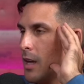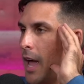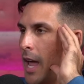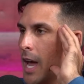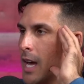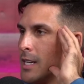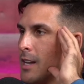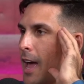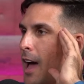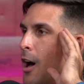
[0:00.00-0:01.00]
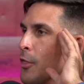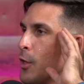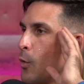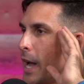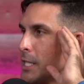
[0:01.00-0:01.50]
and on
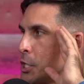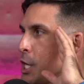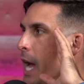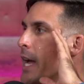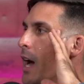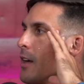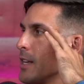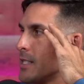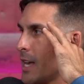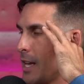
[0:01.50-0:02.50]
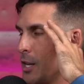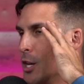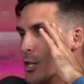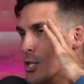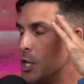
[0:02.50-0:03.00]
the way to checkout, they said,
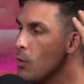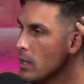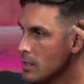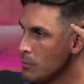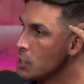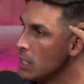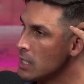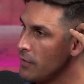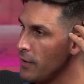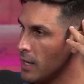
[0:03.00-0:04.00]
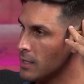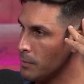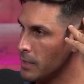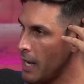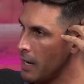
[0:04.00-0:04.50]
"Do you want some cheesy Fiesta
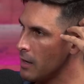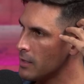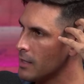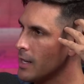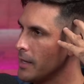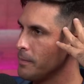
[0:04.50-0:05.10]
potatoes?" I said,